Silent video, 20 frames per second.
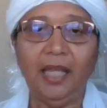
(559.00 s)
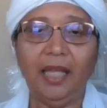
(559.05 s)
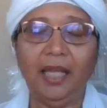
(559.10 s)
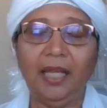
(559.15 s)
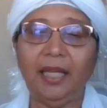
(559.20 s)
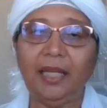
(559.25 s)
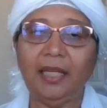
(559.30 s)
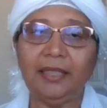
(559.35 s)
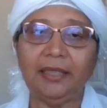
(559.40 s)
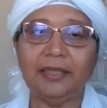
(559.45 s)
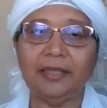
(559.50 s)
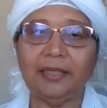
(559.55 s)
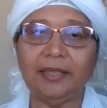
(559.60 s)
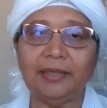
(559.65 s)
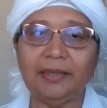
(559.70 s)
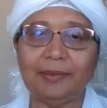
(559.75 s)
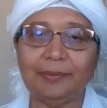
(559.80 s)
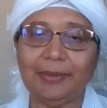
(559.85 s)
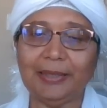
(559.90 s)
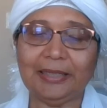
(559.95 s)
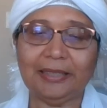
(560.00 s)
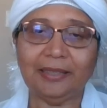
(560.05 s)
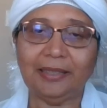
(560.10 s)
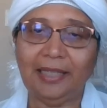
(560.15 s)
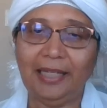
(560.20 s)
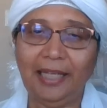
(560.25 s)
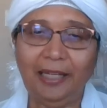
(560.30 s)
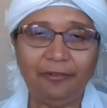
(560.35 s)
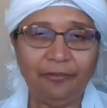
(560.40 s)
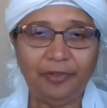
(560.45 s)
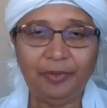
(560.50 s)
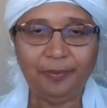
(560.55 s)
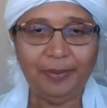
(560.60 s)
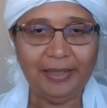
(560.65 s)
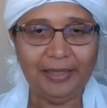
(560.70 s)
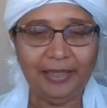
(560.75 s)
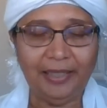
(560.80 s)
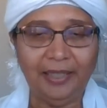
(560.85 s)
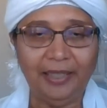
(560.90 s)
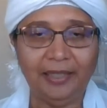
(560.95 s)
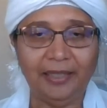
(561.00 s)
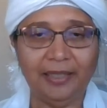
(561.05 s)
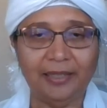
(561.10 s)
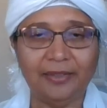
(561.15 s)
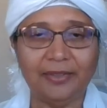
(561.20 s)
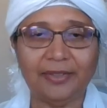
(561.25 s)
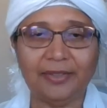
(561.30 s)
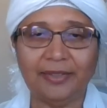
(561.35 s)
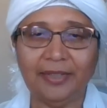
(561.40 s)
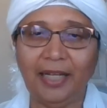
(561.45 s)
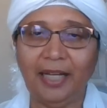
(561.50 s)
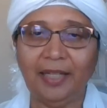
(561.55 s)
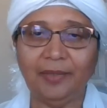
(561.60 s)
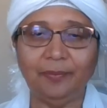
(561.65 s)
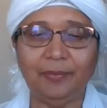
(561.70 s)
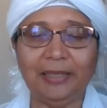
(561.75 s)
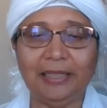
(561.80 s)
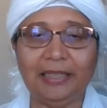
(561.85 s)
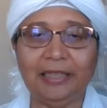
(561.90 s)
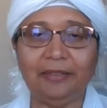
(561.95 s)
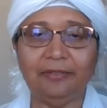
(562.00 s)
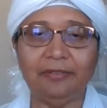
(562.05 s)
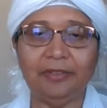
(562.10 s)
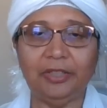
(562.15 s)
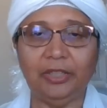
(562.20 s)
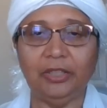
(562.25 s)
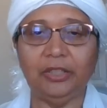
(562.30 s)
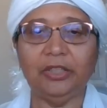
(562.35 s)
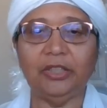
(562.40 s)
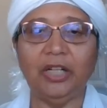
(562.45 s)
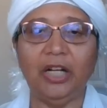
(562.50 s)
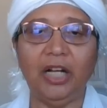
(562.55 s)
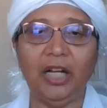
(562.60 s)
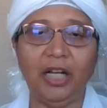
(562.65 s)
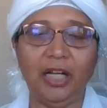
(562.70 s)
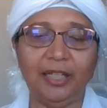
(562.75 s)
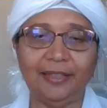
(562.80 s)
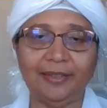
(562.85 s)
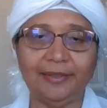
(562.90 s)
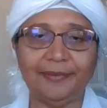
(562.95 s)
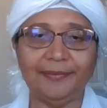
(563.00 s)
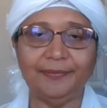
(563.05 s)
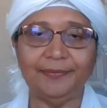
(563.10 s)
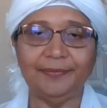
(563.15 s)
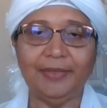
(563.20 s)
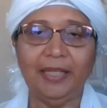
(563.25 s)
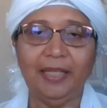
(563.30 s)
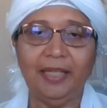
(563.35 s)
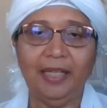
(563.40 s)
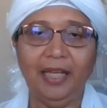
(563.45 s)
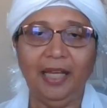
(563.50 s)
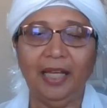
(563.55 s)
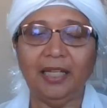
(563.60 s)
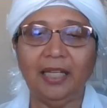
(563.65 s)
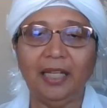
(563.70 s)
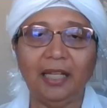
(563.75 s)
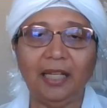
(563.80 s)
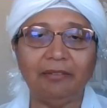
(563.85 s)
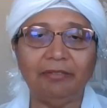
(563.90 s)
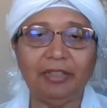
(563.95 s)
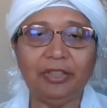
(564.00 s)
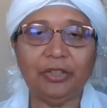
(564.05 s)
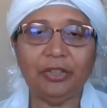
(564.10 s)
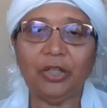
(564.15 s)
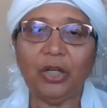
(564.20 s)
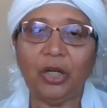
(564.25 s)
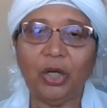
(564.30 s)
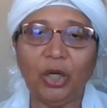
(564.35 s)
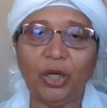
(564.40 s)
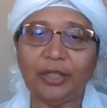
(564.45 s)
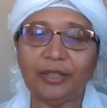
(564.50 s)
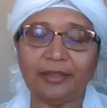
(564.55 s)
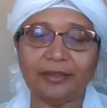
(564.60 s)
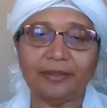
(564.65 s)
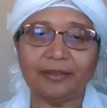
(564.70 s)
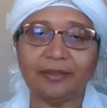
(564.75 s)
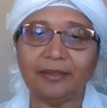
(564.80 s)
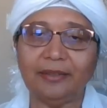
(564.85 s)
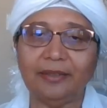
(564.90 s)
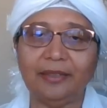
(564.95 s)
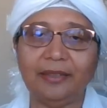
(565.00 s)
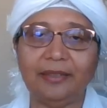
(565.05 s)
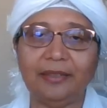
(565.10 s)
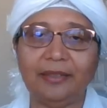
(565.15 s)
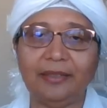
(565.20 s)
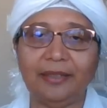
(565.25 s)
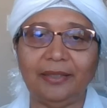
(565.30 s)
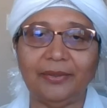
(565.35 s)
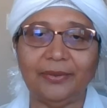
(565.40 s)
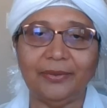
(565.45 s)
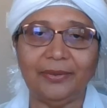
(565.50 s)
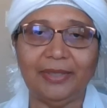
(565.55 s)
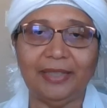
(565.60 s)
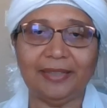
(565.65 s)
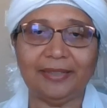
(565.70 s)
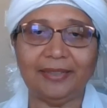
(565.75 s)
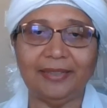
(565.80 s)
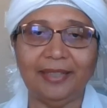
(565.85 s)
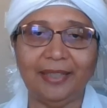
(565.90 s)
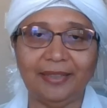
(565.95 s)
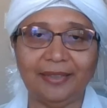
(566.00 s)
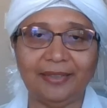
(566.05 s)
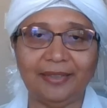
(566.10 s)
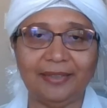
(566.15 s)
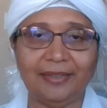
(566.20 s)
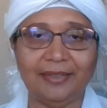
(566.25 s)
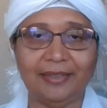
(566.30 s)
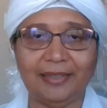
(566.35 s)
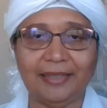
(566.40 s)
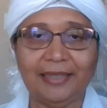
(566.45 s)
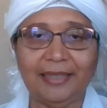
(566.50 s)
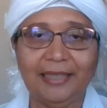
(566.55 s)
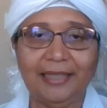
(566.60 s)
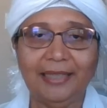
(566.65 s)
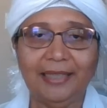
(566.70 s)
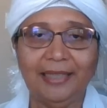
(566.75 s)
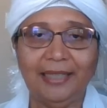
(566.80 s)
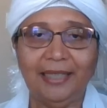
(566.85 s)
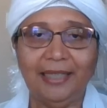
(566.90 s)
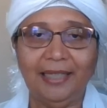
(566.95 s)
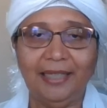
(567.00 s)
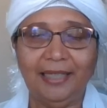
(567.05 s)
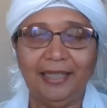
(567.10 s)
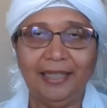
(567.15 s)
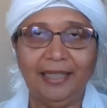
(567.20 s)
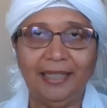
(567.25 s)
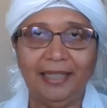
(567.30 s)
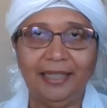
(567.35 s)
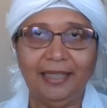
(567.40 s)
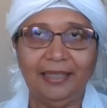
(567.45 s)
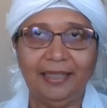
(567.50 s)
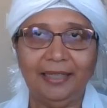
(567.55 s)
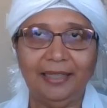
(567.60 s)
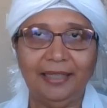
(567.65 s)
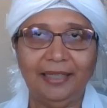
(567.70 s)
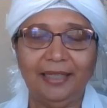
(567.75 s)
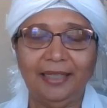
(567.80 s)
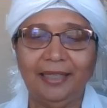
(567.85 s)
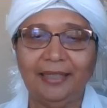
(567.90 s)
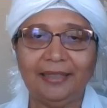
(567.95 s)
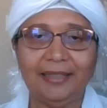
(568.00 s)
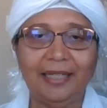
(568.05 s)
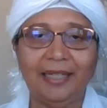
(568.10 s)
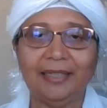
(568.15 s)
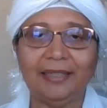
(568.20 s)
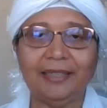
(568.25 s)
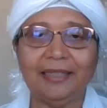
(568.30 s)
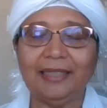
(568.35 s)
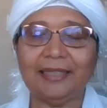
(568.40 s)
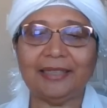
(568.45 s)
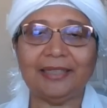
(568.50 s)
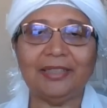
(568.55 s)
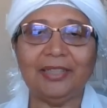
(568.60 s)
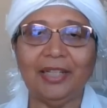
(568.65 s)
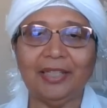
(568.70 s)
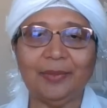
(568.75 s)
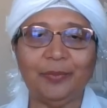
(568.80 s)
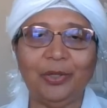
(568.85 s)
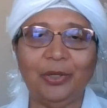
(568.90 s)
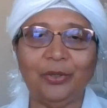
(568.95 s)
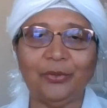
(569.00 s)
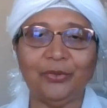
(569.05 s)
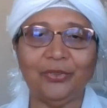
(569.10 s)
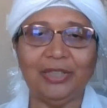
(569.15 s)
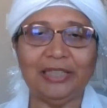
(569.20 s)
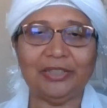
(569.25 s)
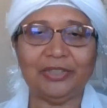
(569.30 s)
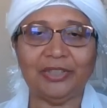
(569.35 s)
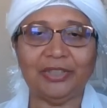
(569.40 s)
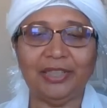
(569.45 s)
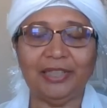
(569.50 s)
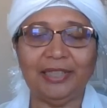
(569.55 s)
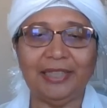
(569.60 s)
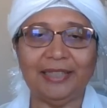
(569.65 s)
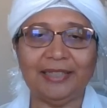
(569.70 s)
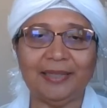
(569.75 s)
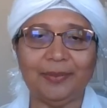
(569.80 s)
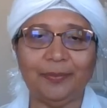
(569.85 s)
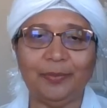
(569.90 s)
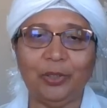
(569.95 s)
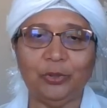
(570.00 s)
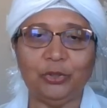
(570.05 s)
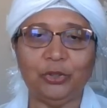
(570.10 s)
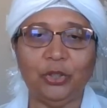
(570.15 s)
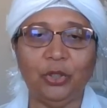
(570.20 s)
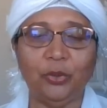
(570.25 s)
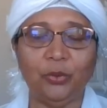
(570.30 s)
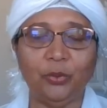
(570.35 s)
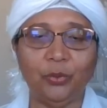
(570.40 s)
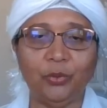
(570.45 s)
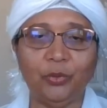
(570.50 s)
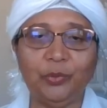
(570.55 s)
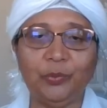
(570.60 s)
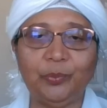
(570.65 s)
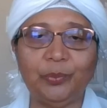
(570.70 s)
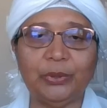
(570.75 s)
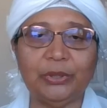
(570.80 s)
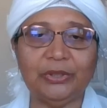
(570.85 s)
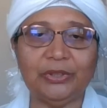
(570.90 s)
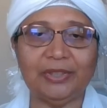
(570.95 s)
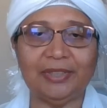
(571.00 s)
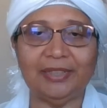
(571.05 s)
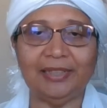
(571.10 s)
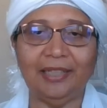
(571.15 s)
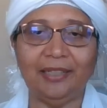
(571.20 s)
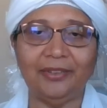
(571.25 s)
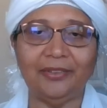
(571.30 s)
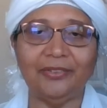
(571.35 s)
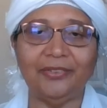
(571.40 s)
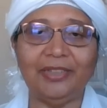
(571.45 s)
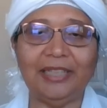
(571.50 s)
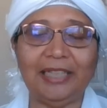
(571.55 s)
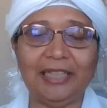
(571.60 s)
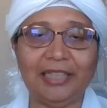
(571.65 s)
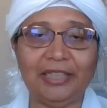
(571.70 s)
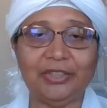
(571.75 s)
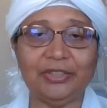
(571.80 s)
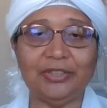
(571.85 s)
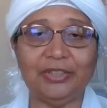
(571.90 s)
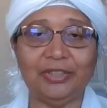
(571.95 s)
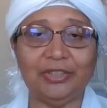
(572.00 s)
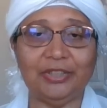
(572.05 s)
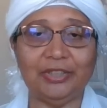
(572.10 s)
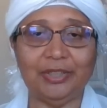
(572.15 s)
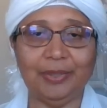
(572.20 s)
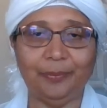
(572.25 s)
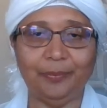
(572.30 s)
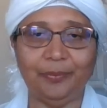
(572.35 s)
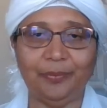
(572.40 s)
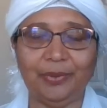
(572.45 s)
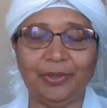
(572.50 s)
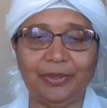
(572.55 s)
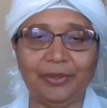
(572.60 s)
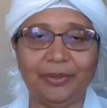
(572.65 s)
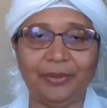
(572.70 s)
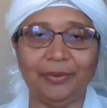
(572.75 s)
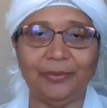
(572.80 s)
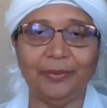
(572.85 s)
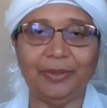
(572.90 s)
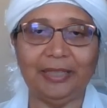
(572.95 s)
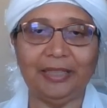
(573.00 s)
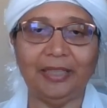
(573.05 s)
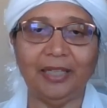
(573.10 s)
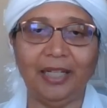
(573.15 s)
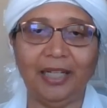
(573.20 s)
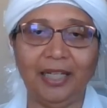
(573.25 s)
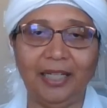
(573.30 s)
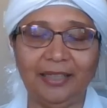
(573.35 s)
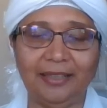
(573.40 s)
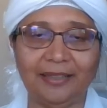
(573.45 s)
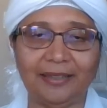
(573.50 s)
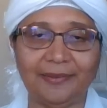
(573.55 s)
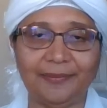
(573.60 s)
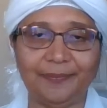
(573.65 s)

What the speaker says: And but everybody can start believing in God and loving God. It's not eh, it's not about religion, it's about your own personal relationship with God.